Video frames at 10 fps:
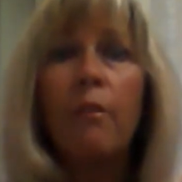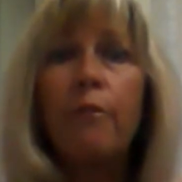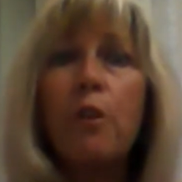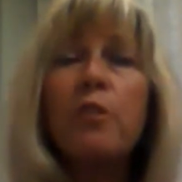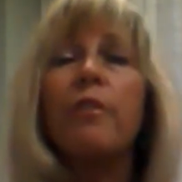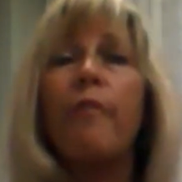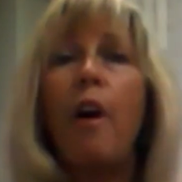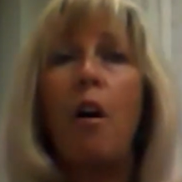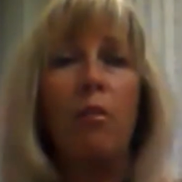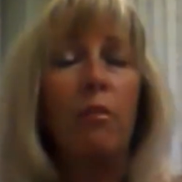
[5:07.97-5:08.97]
First of
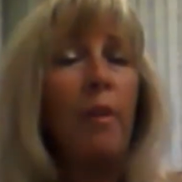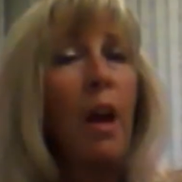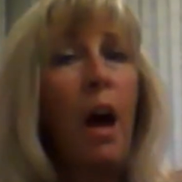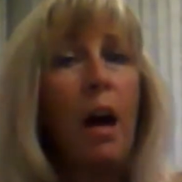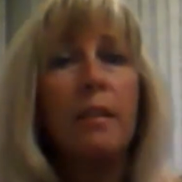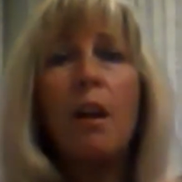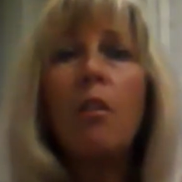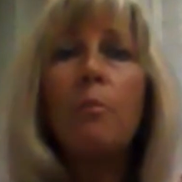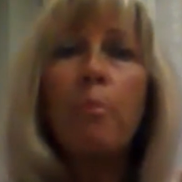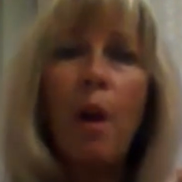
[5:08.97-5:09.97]
all, a
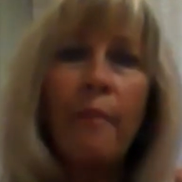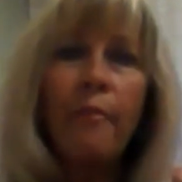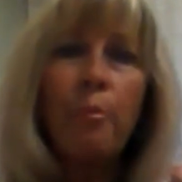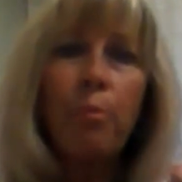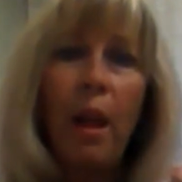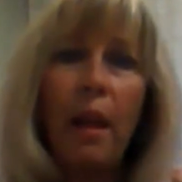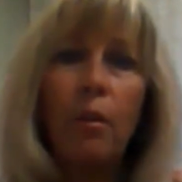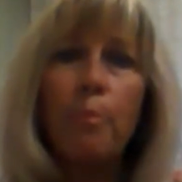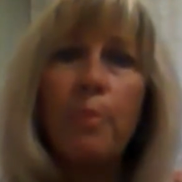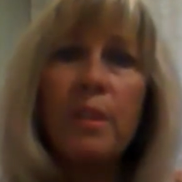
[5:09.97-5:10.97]
solid profit plan
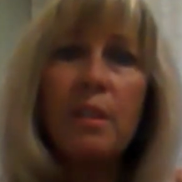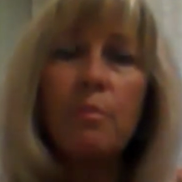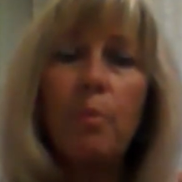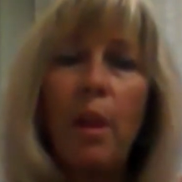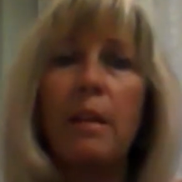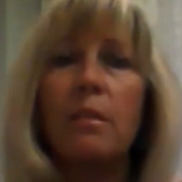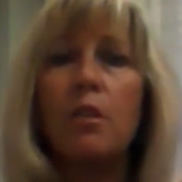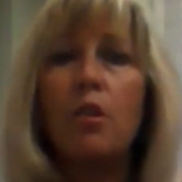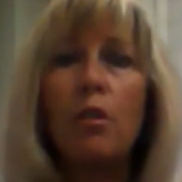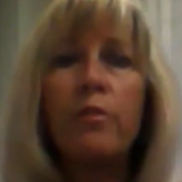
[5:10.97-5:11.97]
or business plan
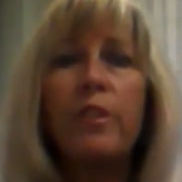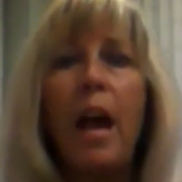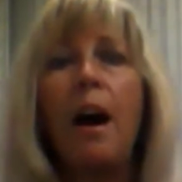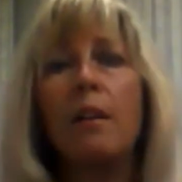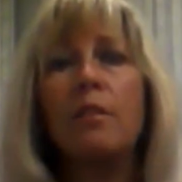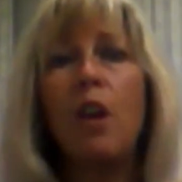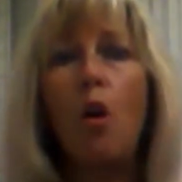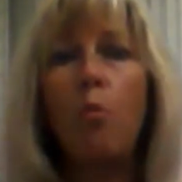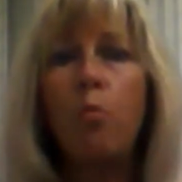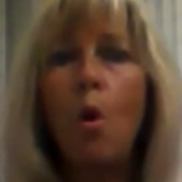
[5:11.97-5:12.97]
serves as
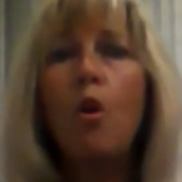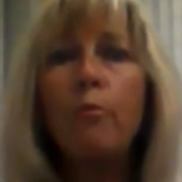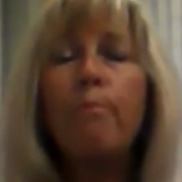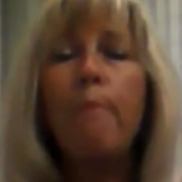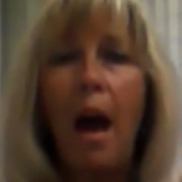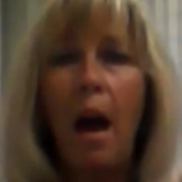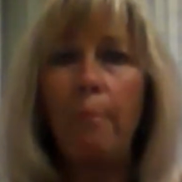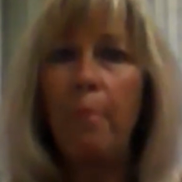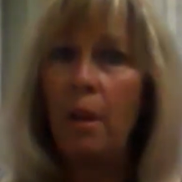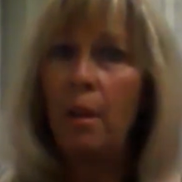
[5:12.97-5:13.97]
a roadmap
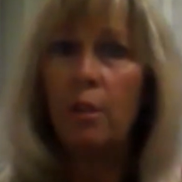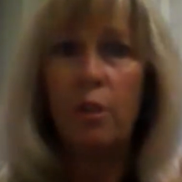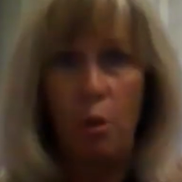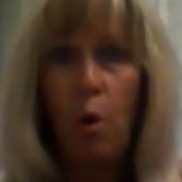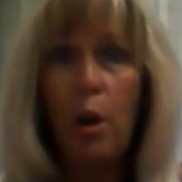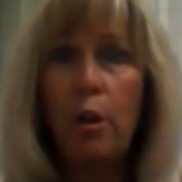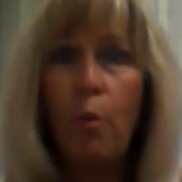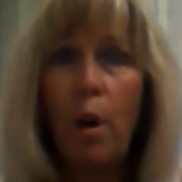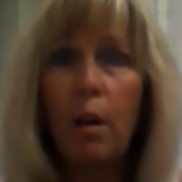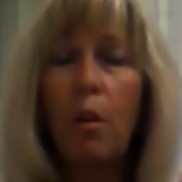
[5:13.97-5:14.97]
to where you
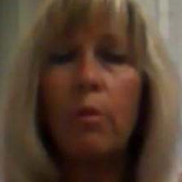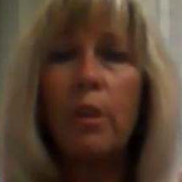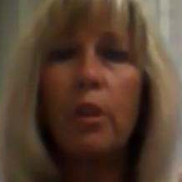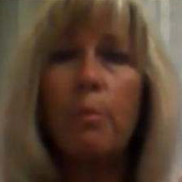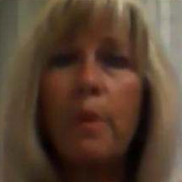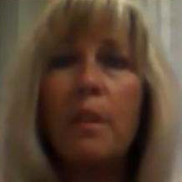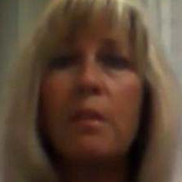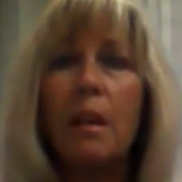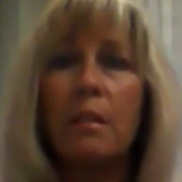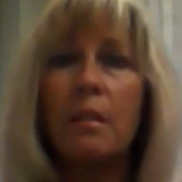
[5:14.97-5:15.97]
want to go in your
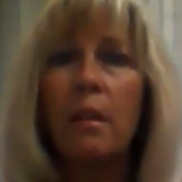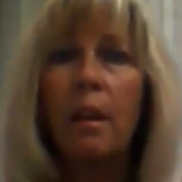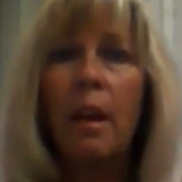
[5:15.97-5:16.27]
business.